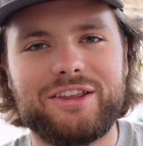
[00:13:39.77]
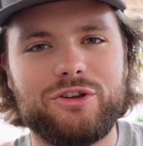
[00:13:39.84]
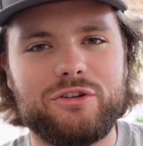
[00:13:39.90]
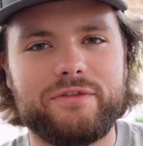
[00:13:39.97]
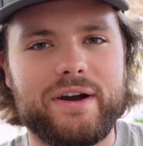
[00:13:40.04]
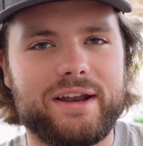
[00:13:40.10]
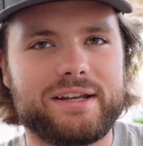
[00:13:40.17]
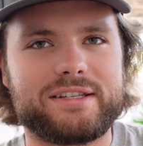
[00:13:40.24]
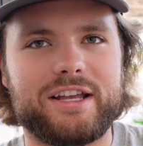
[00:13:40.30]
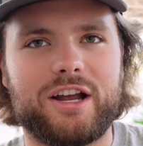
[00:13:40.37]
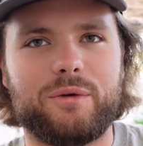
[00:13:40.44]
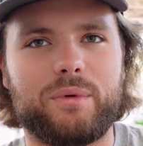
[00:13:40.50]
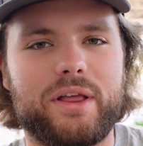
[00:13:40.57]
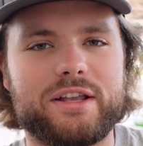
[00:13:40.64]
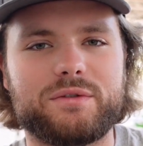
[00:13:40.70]
You can find us
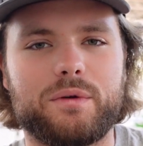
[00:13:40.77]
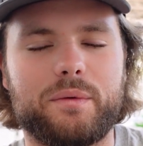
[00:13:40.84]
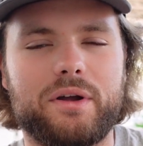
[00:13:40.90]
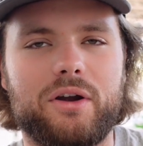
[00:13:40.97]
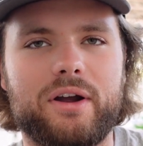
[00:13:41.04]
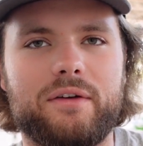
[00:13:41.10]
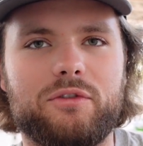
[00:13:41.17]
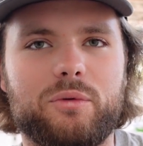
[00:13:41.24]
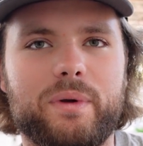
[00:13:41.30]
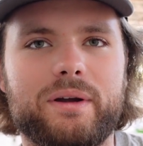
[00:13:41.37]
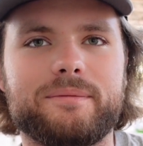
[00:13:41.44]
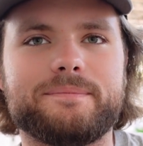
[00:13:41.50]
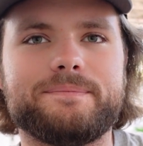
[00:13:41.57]
there. Where that's where we are everywhere.